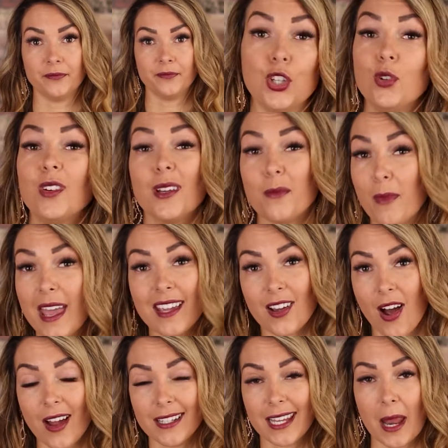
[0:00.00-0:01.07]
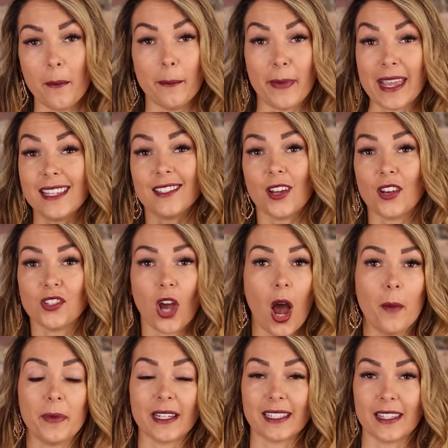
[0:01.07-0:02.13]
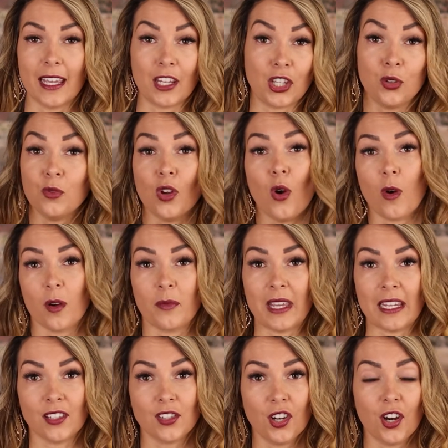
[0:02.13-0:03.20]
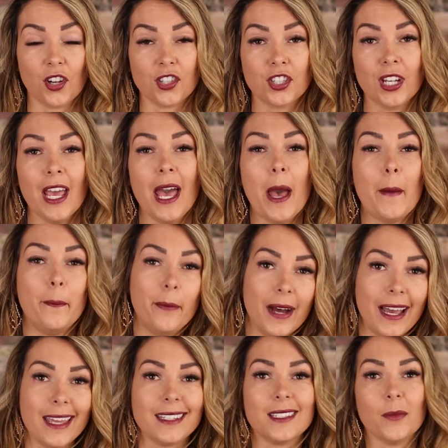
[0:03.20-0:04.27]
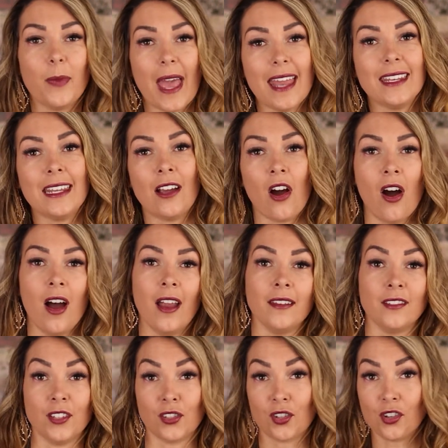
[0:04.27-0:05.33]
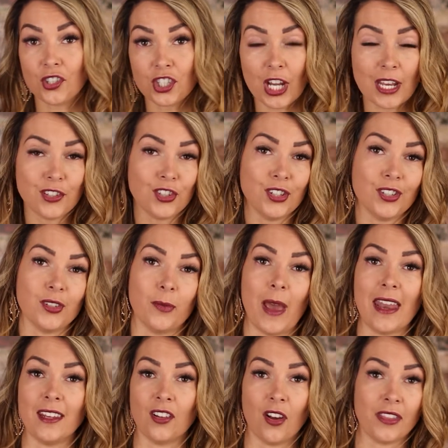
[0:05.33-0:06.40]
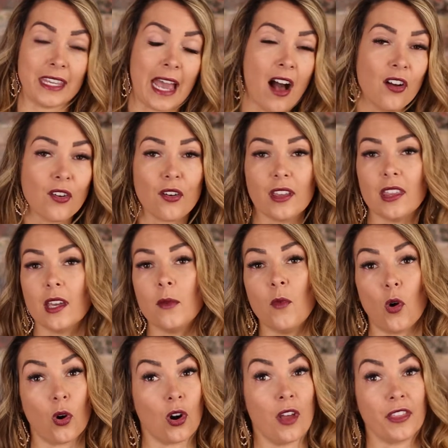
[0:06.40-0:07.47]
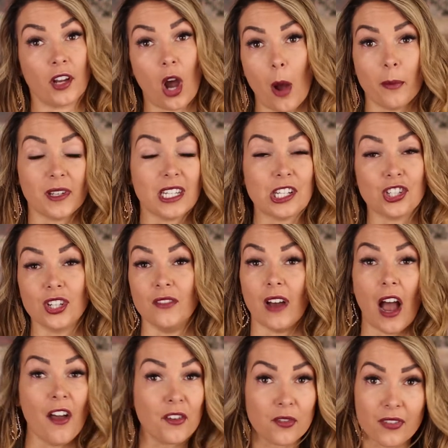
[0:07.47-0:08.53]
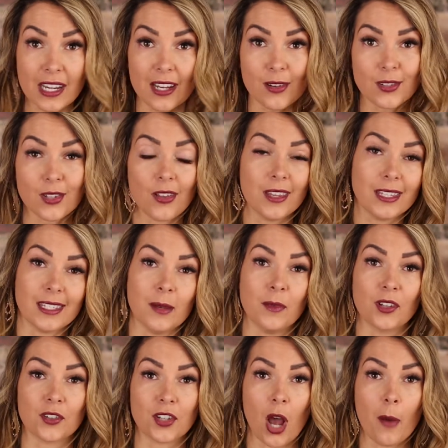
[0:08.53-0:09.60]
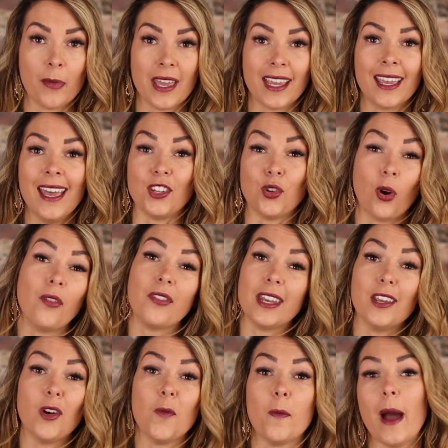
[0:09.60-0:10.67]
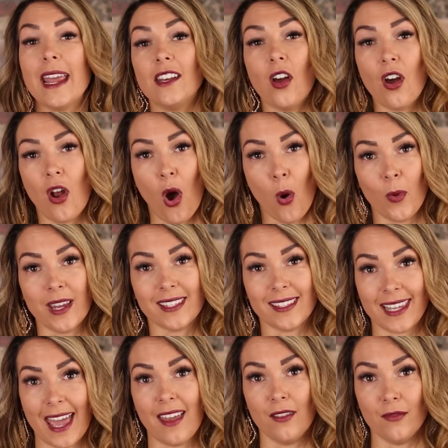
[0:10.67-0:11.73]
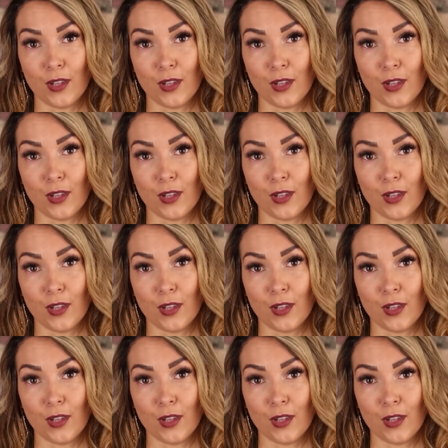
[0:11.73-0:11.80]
You can make content based on topics that you know are being searched, but depending on the search engine, depending on the algorithm, or on the competition of other videos on this similar topic, your video might not always get